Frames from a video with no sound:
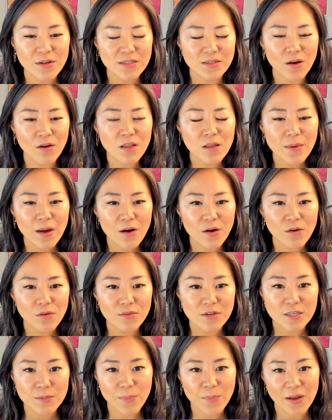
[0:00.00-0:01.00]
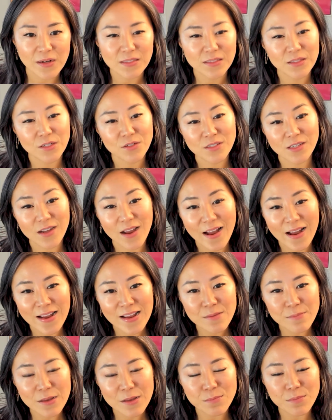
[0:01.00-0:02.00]
it's all about respecting their
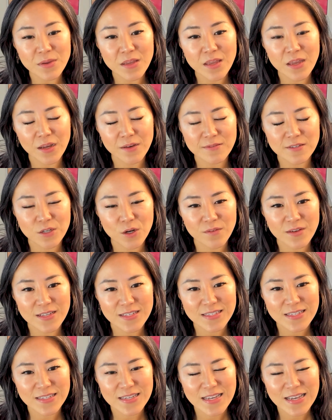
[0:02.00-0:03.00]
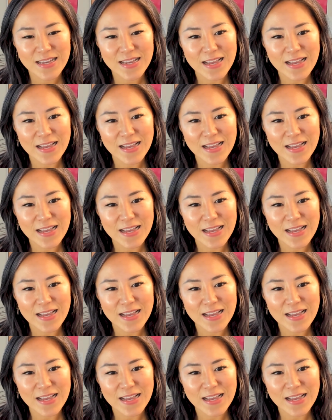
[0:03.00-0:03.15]
time and being of service.